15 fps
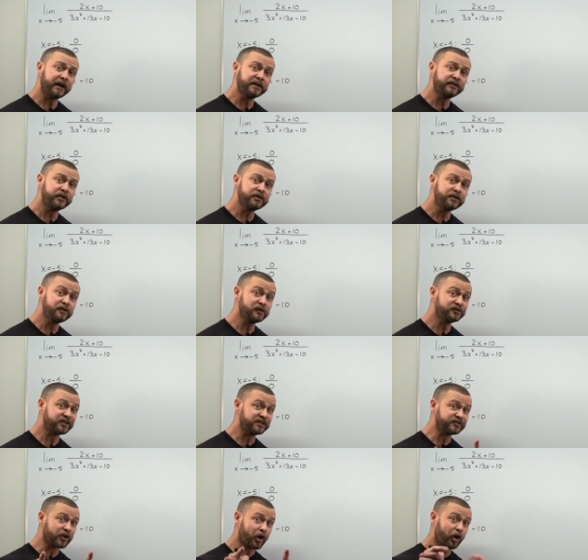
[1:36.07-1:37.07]
like to use
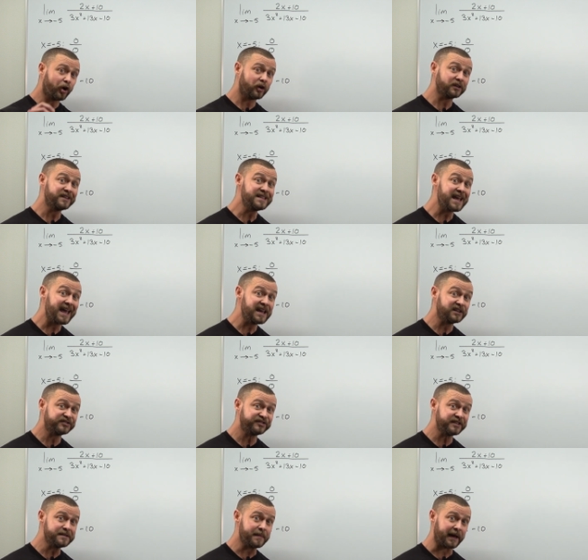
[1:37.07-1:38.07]
is called the
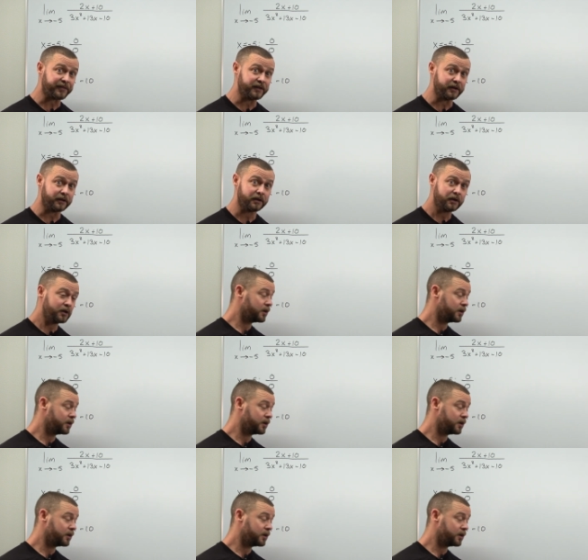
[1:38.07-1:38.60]
AC method.